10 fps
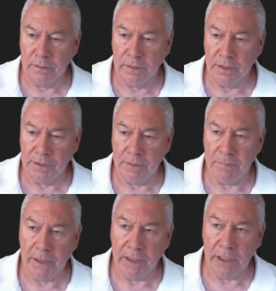And then
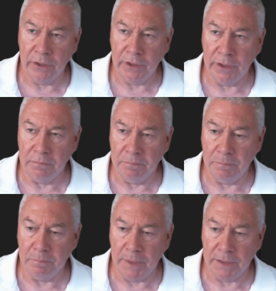back here in
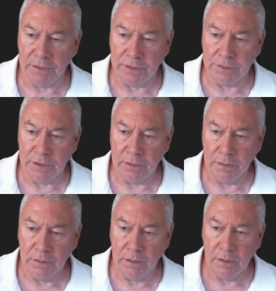backtesting,
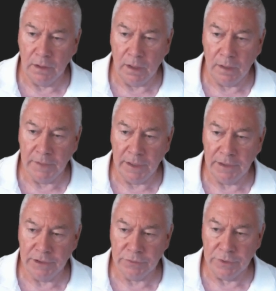I'm getting
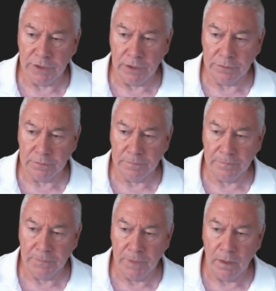this result.
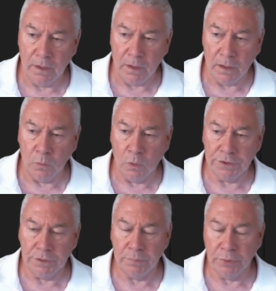I want
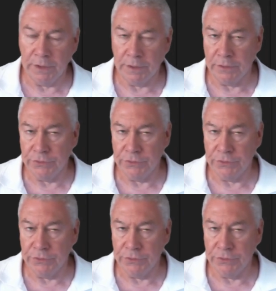to print those